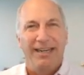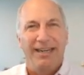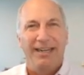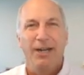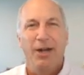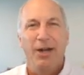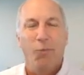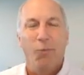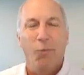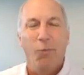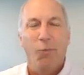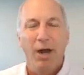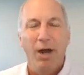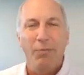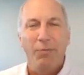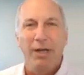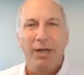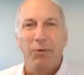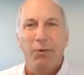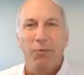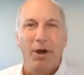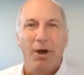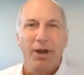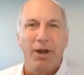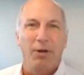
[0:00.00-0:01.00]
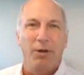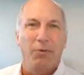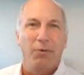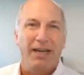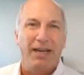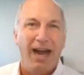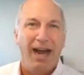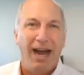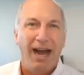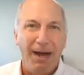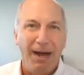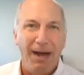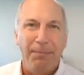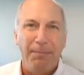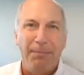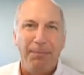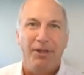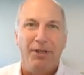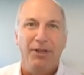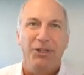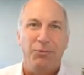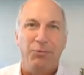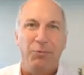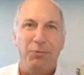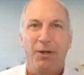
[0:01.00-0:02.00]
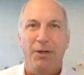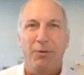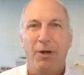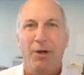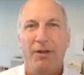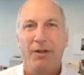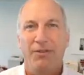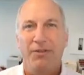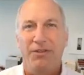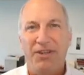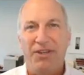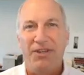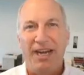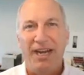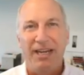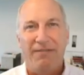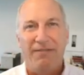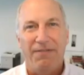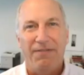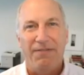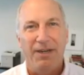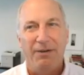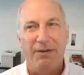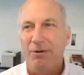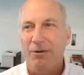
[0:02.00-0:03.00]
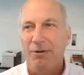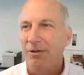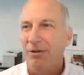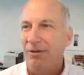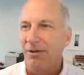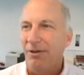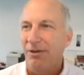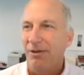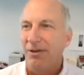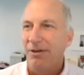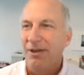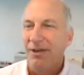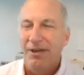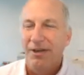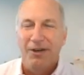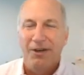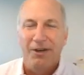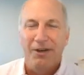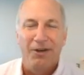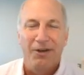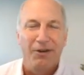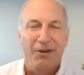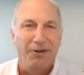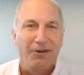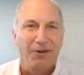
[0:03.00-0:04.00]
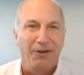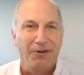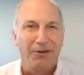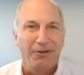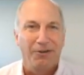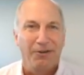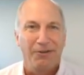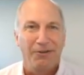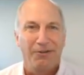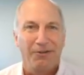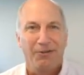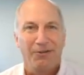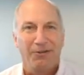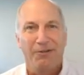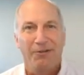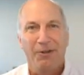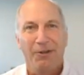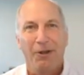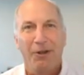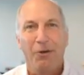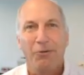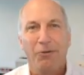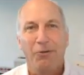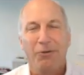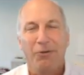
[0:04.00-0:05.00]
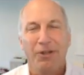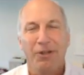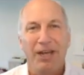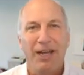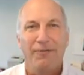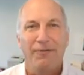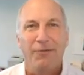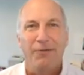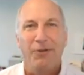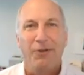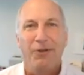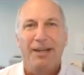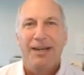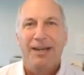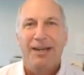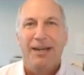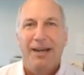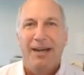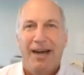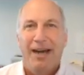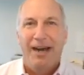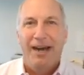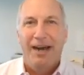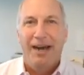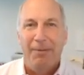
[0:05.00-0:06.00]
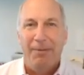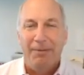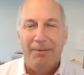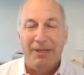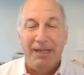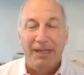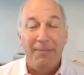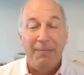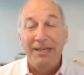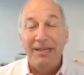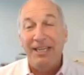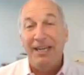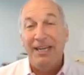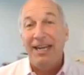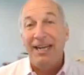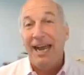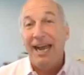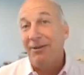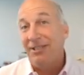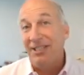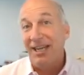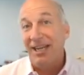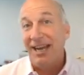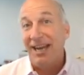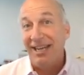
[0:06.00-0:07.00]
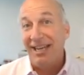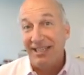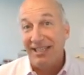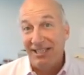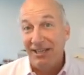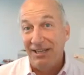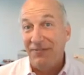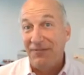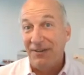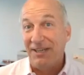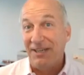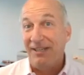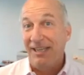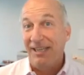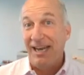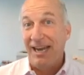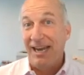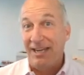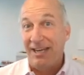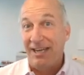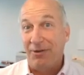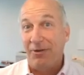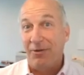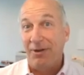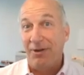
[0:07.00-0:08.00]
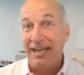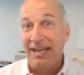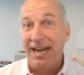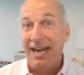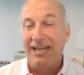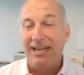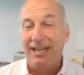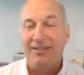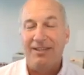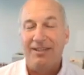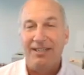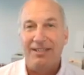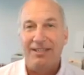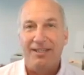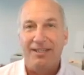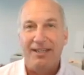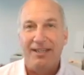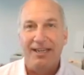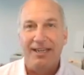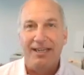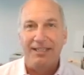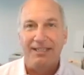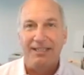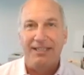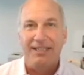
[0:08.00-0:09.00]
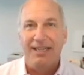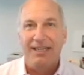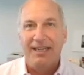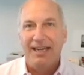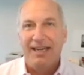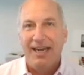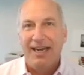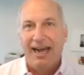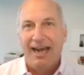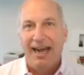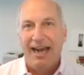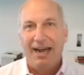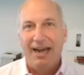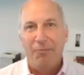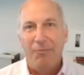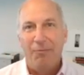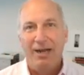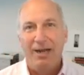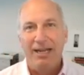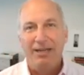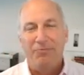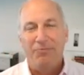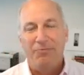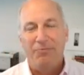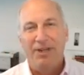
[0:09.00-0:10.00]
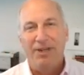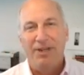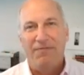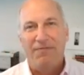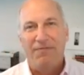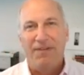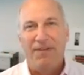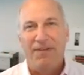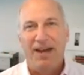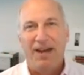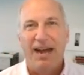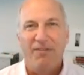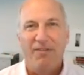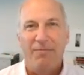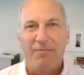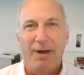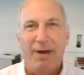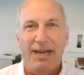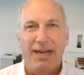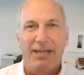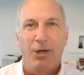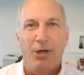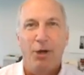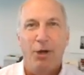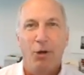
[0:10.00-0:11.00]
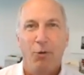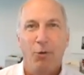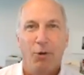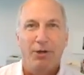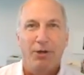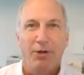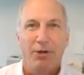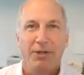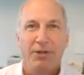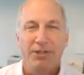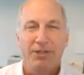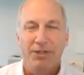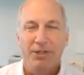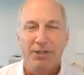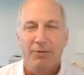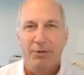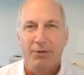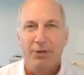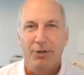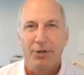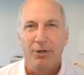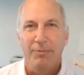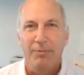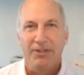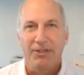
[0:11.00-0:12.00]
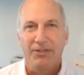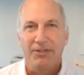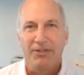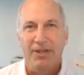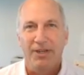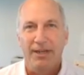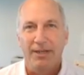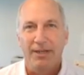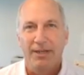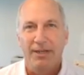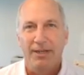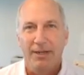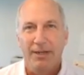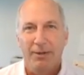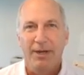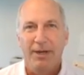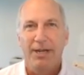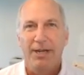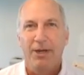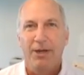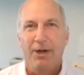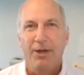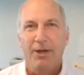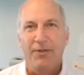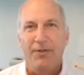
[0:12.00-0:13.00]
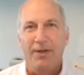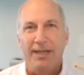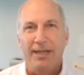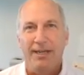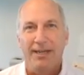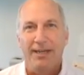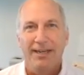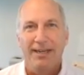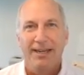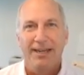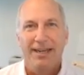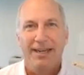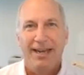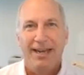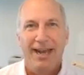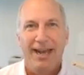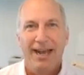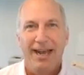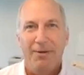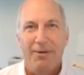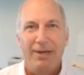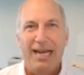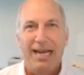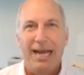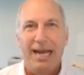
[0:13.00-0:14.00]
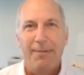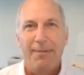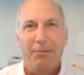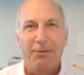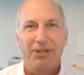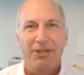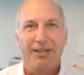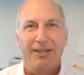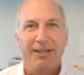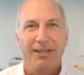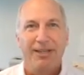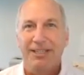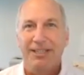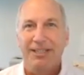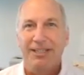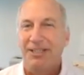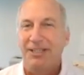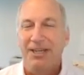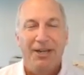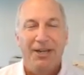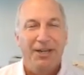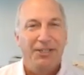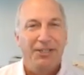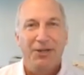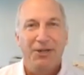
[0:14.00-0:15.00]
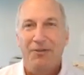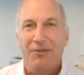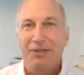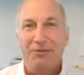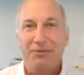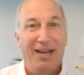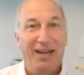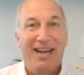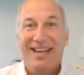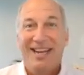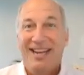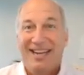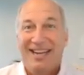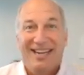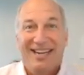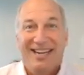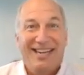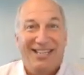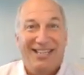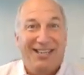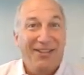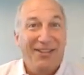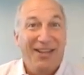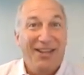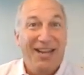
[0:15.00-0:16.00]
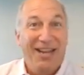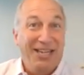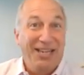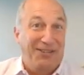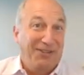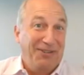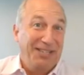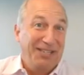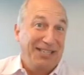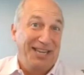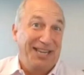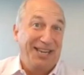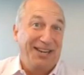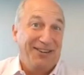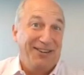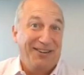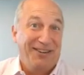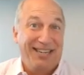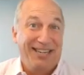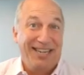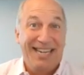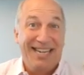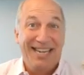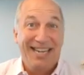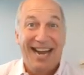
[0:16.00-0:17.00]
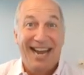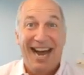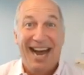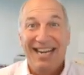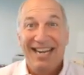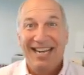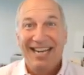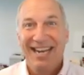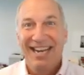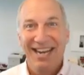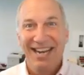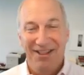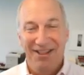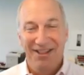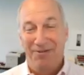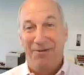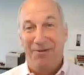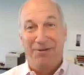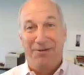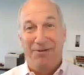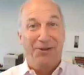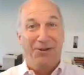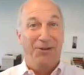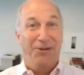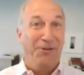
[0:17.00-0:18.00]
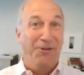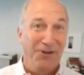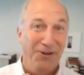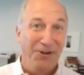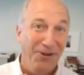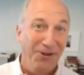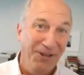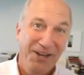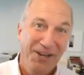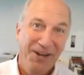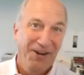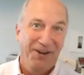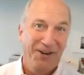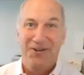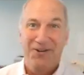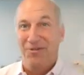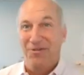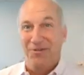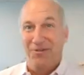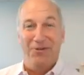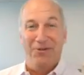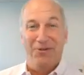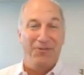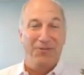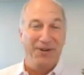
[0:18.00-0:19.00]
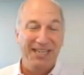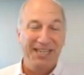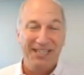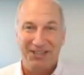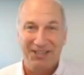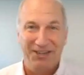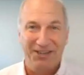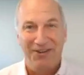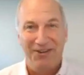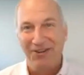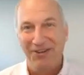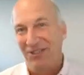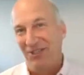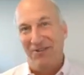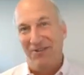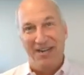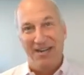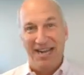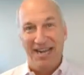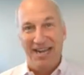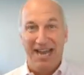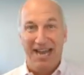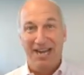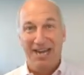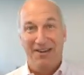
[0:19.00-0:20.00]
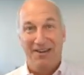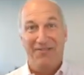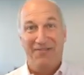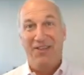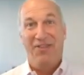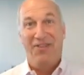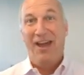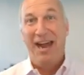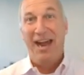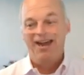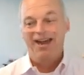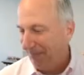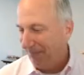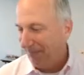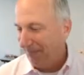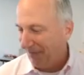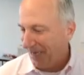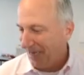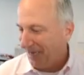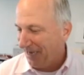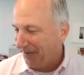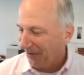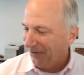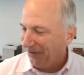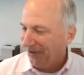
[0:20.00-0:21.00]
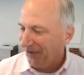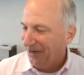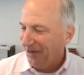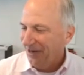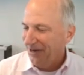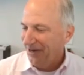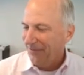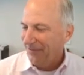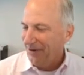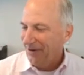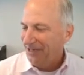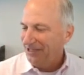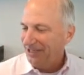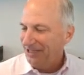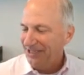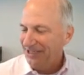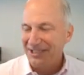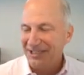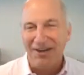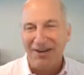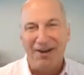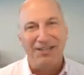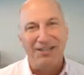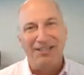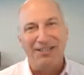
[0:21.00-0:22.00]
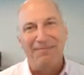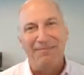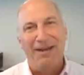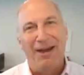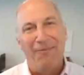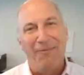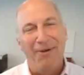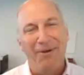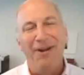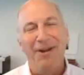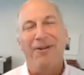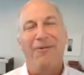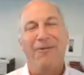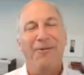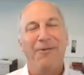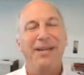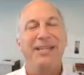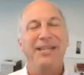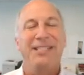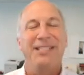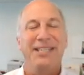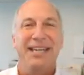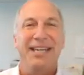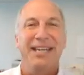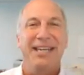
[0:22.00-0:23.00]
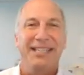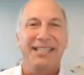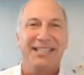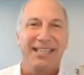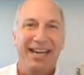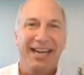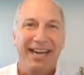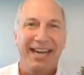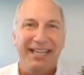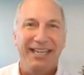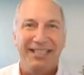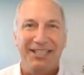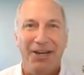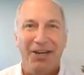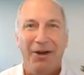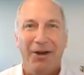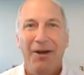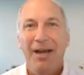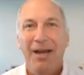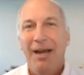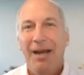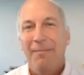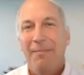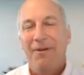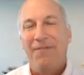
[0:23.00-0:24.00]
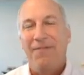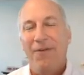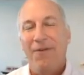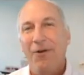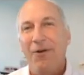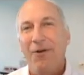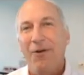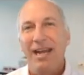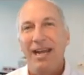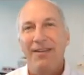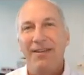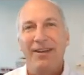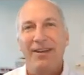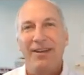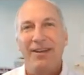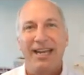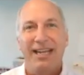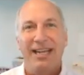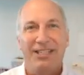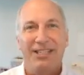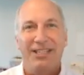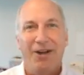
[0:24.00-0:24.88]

what we want to accomplish, whether we're on the state, federal, or local level. Let me tell you how scientifically I created this list. I went with 5 of my coworkers in a room and said, "What do y'all think?" And we came up with a list. So this was literally not through Google or through research or an N of 1,000 people. We just talked about what are we seeing today. So before I even get